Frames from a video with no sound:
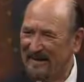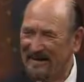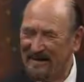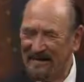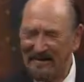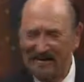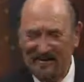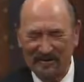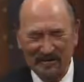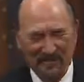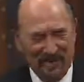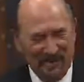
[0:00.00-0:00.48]

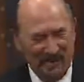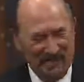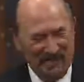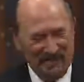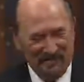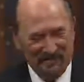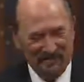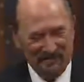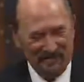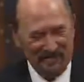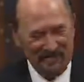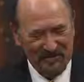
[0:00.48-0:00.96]
Oh, that's
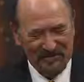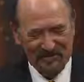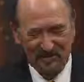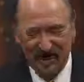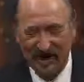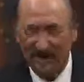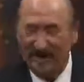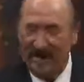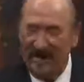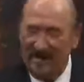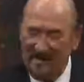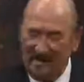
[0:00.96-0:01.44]

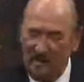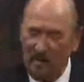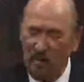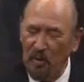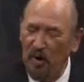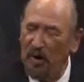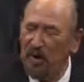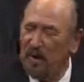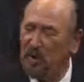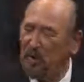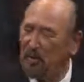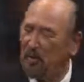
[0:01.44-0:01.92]
great. Now listen,
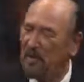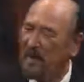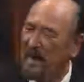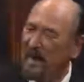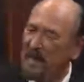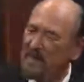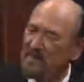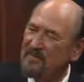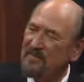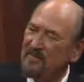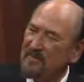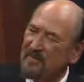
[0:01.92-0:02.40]
what are your
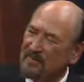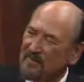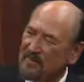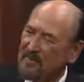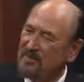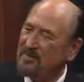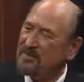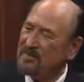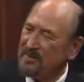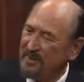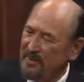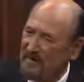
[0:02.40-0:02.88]
plans for the
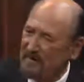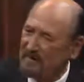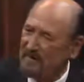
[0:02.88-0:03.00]
future?